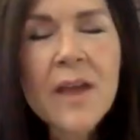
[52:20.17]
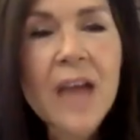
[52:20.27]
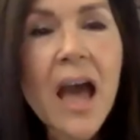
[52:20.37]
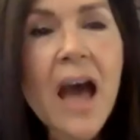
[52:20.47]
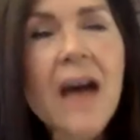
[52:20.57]
have
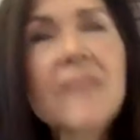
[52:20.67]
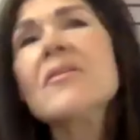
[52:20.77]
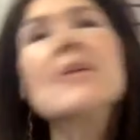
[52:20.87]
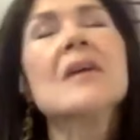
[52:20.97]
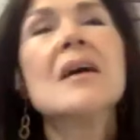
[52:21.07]
to have
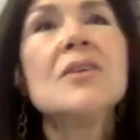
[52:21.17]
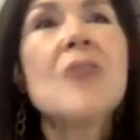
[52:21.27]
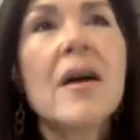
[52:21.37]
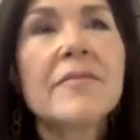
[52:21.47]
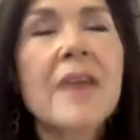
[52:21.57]

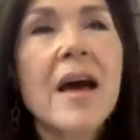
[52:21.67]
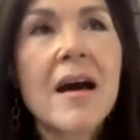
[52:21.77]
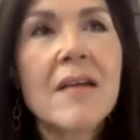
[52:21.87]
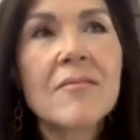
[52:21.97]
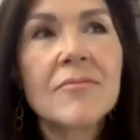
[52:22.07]
you have to
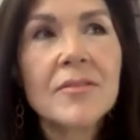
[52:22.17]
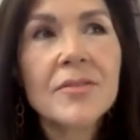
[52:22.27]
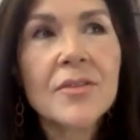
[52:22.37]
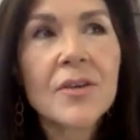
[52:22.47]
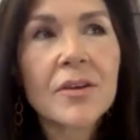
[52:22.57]
have
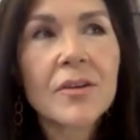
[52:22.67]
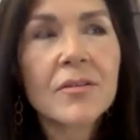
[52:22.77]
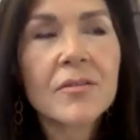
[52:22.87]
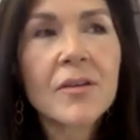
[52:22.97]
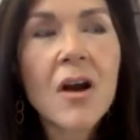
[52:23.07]
the
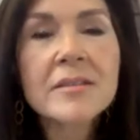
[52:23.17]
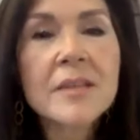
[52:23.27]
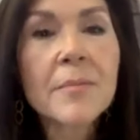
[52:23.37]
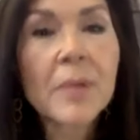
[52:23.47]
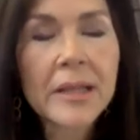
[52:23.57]

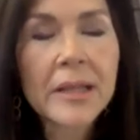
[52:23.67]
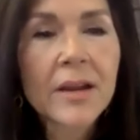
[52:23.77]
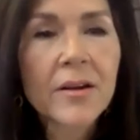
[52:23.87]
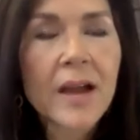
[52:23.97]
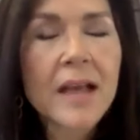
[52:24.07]
concept
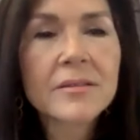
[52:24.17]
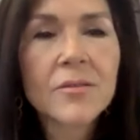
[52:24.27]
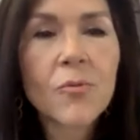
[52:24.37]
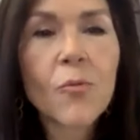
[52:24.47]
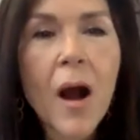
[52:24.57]
clear as
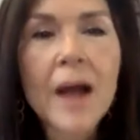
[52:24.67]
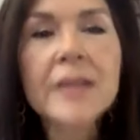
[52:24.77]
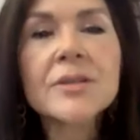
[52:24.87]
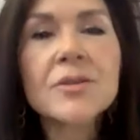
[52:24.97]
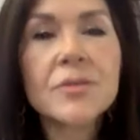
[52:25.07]
to
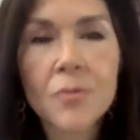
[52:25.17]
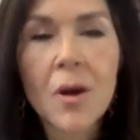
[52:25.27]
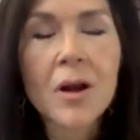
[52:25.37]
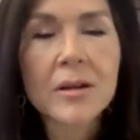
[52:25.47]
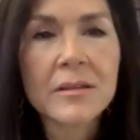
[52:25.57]
why do you do
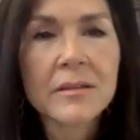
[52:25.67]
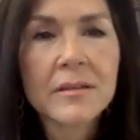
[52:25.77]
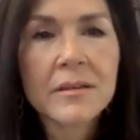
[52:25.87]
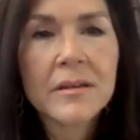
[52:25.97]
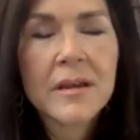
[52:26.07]
art?
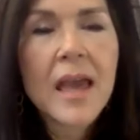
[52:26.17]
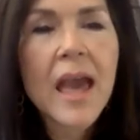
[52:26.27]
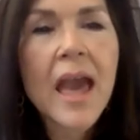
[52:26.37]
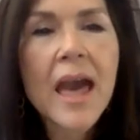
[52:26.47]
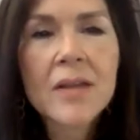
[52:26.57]

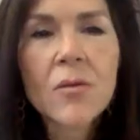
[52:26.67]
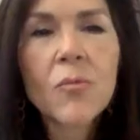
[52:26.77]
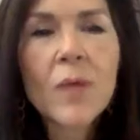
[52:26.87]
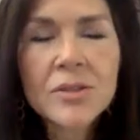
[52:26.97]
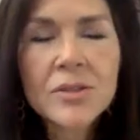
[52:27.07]
And
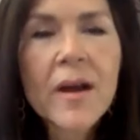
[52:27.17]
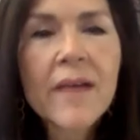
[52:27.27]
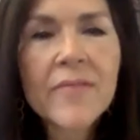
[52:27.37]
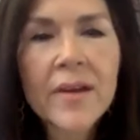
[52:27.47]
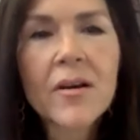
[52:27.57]
once you
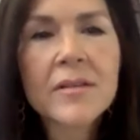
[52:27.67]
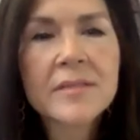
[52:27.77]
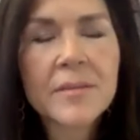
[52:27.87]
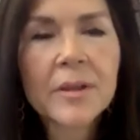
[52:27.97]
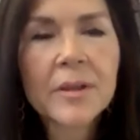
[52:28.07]
have that
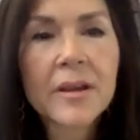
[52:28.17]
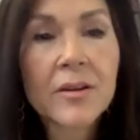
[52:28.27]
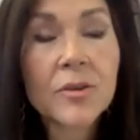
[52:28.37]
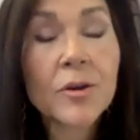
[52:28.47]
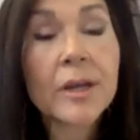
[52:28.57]
concept
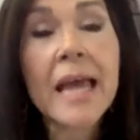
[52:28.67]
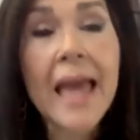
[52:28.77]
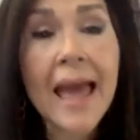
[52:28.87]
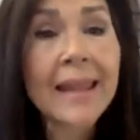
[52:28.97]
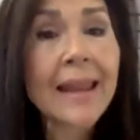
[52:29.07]
clear, you're going
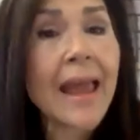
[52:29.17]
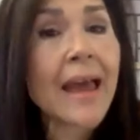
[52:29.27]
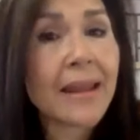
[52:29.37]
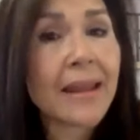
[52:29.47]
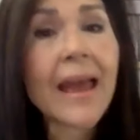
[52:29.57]
to edit,
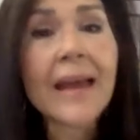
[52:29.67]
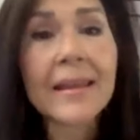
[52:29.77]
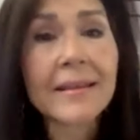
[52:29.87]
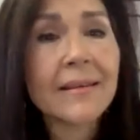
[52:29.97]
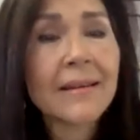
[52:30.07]
edit,
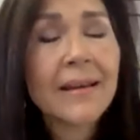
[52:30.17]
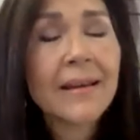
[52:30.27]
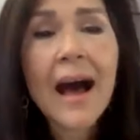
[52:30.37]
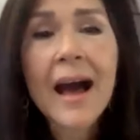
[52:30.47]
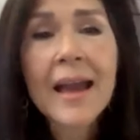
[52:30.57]
edit.
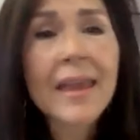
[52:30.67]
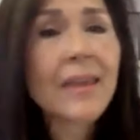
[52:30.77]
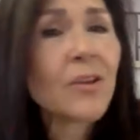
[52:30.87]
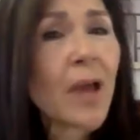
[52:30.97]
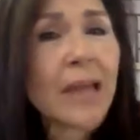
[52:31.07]
I,
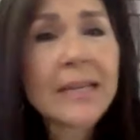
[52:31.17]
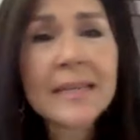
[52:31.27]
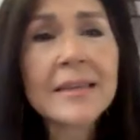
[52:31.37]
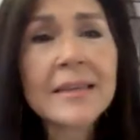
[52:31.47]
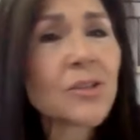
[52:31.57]
you know,
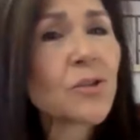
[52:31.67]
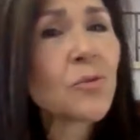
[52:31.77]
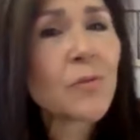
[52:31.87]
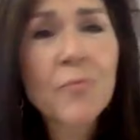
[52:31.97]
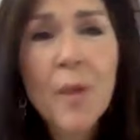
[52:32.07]
anything to
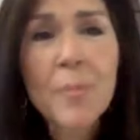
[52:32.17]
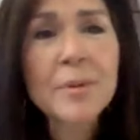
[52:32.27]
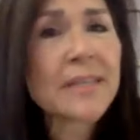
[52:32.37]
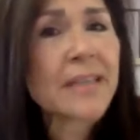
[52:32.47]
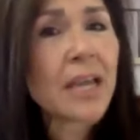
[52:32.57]
do with
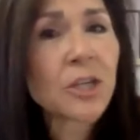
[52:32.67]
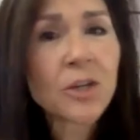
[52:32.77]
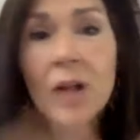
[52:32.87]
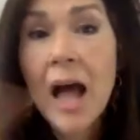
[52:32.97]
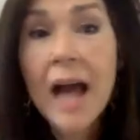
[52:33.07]

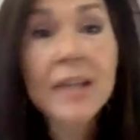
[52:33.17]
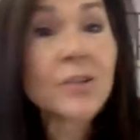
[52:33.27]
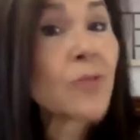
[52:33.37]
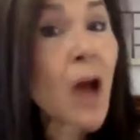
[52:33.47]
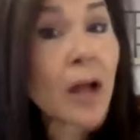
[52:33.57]
representational, I
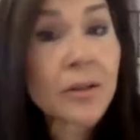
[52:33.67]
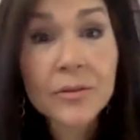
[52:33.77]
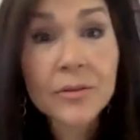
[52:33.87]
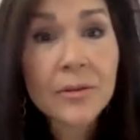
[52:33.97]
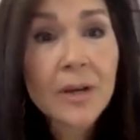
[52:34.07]
do not
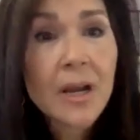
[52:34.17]
do.